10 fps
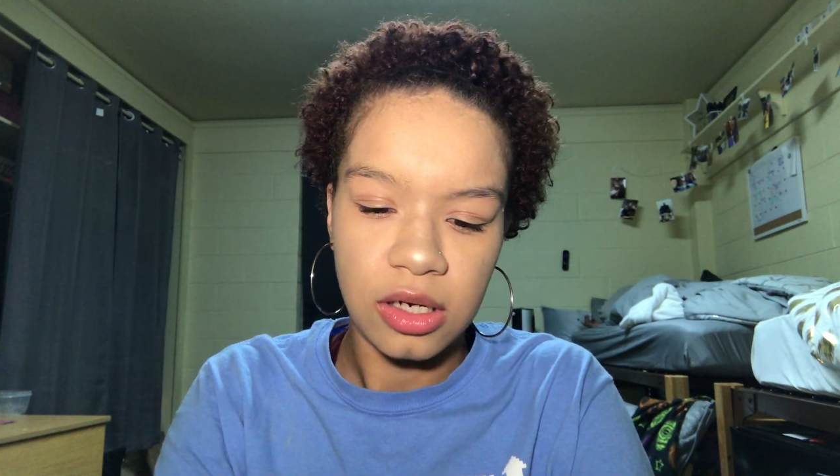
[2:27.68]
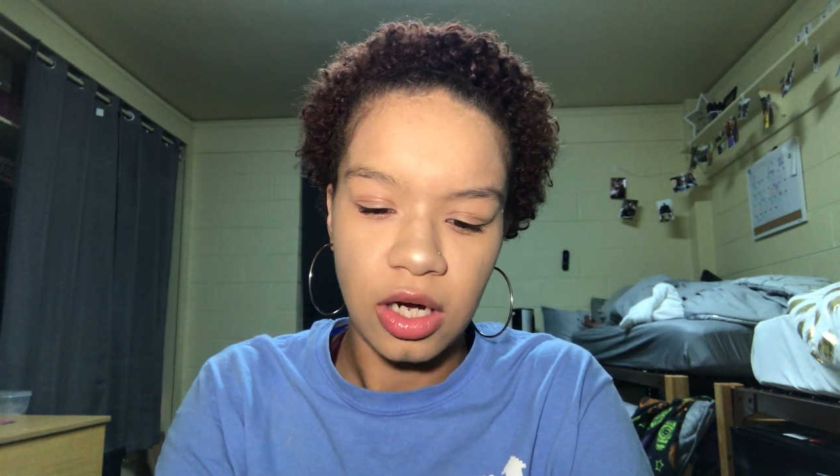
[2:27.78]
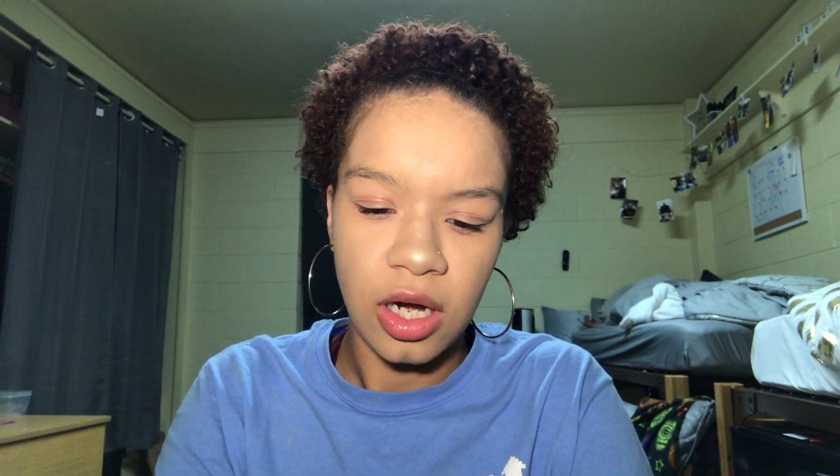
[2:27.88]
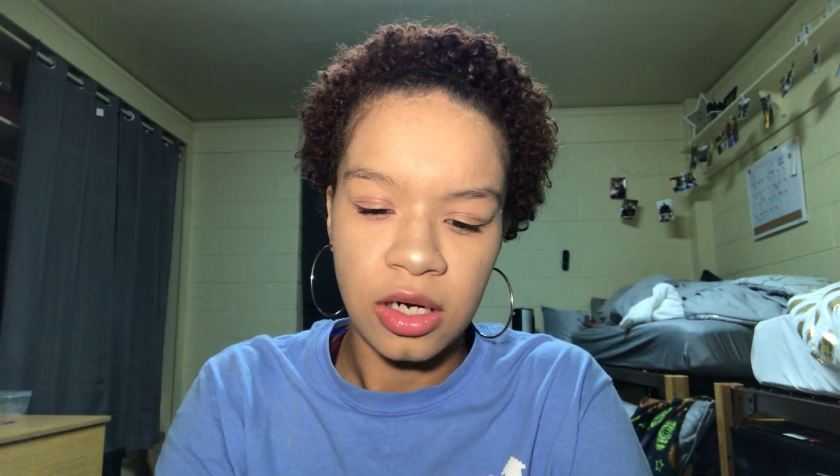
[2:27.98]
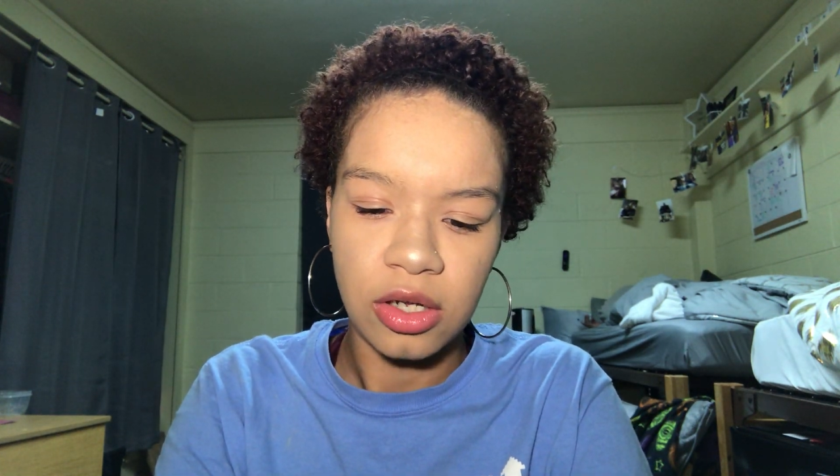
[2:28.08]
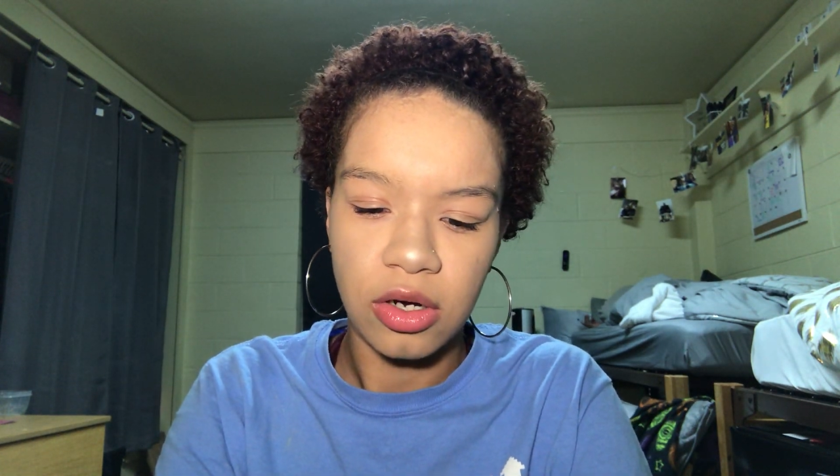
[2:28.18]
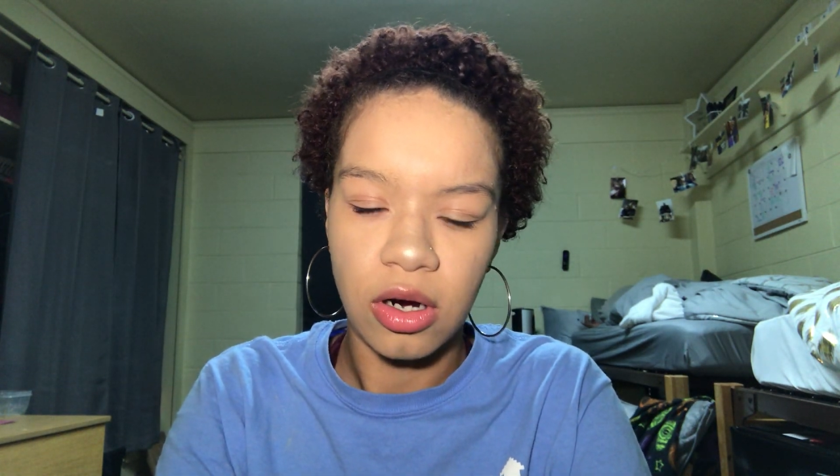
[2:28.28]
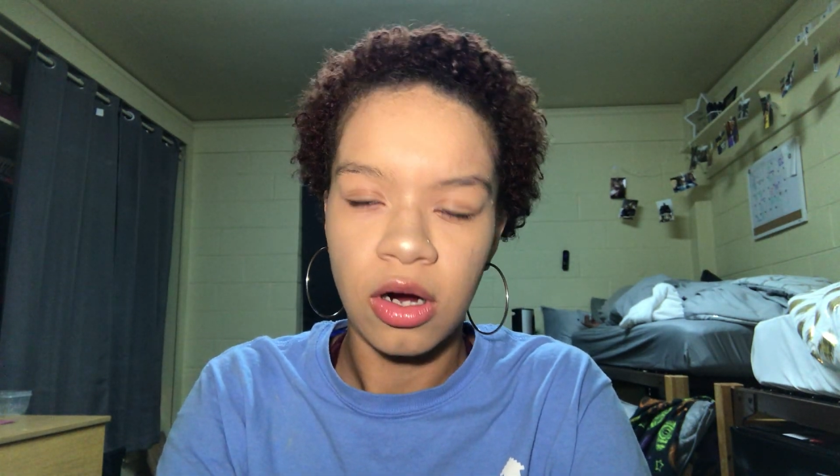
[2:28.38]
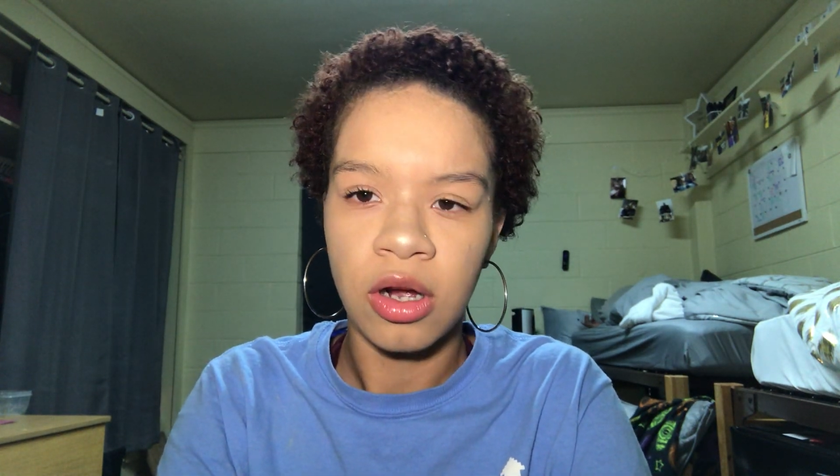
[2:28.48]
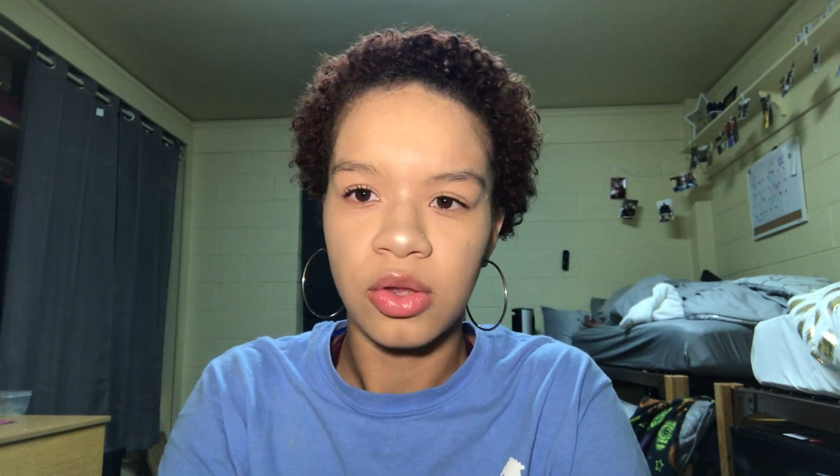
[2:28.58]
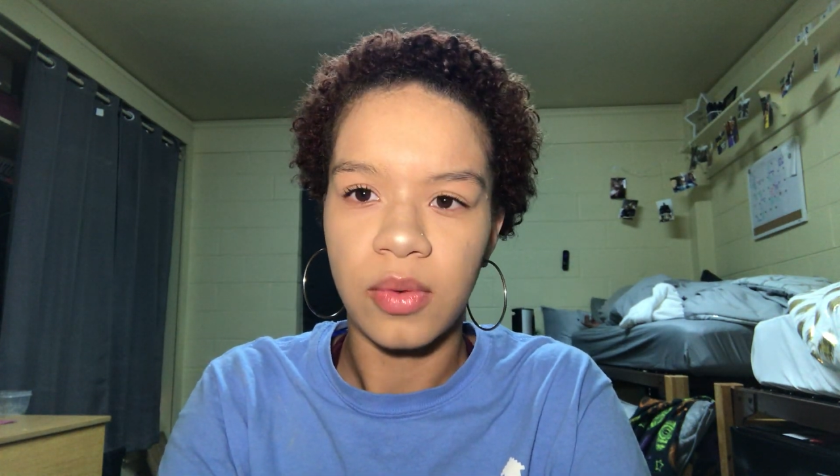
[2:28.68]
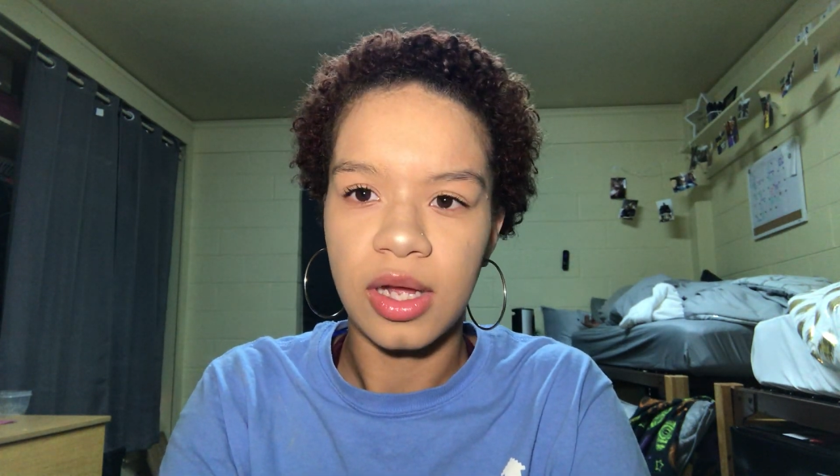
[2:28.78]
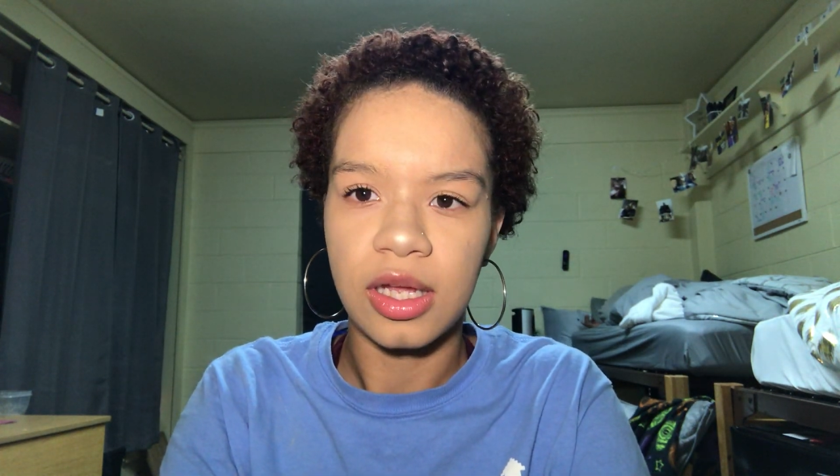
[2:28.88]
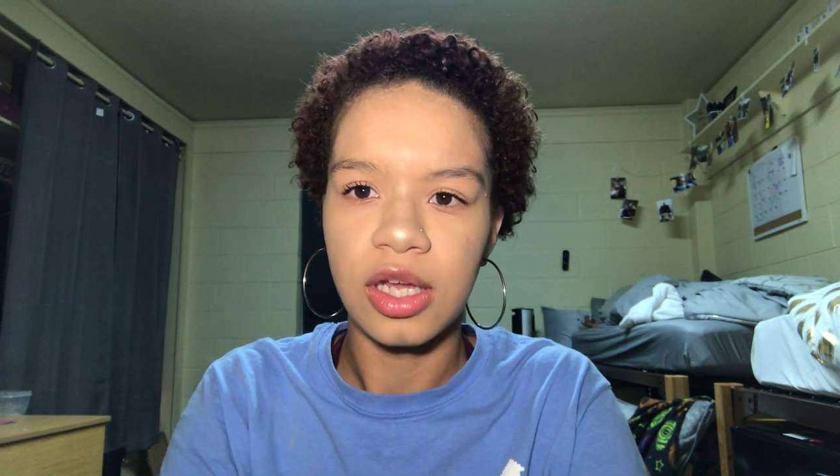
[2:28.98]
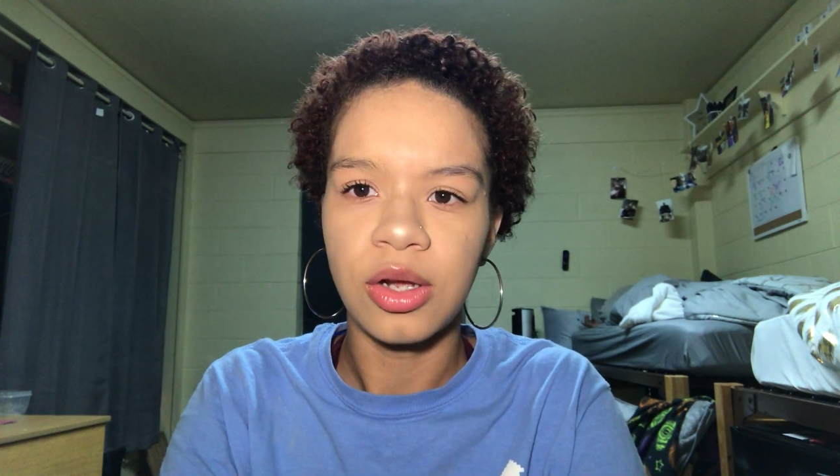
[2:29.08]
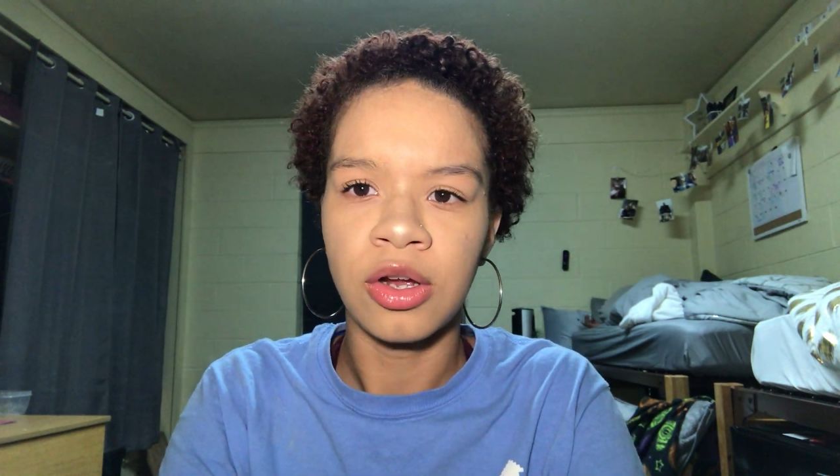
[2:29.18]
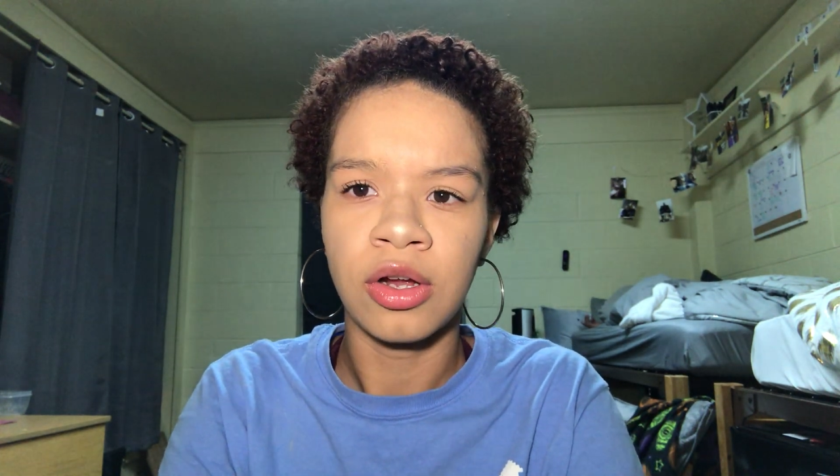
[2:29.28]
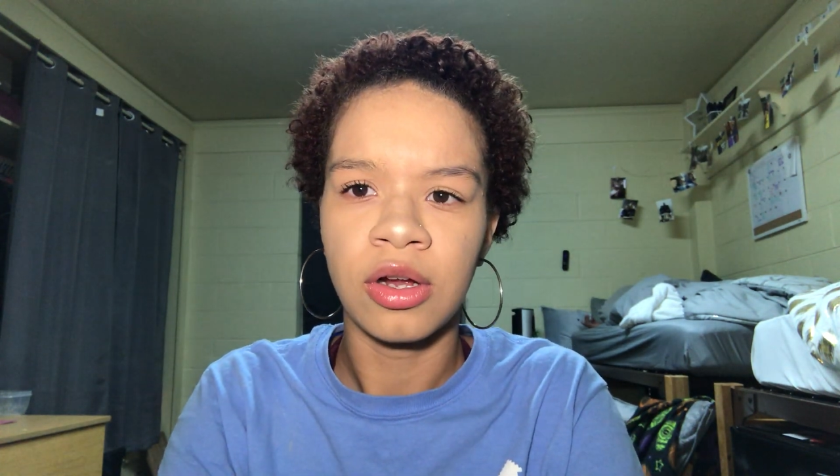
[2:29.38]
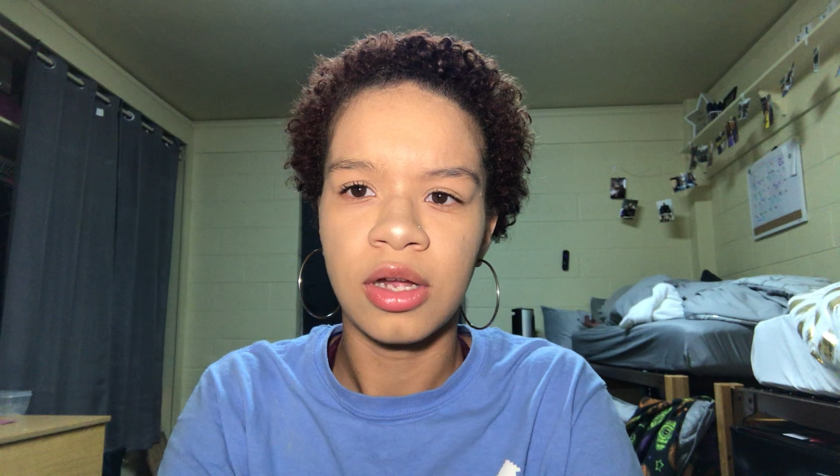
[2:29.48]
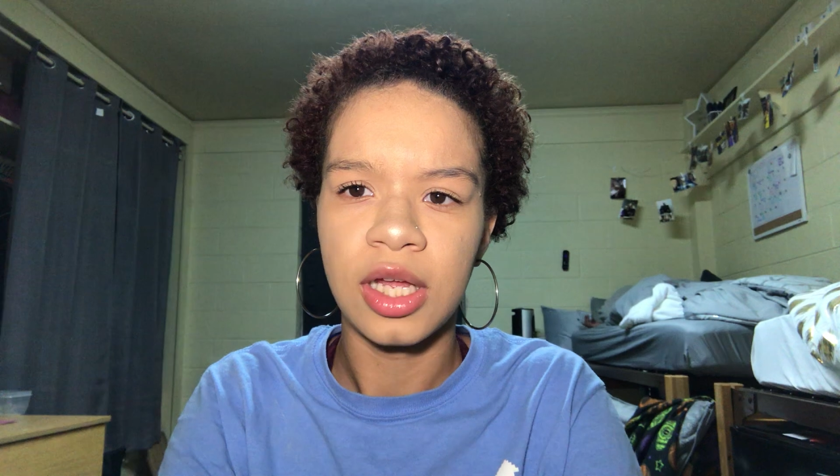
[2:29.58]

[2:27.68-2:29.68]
God in the car on the way here,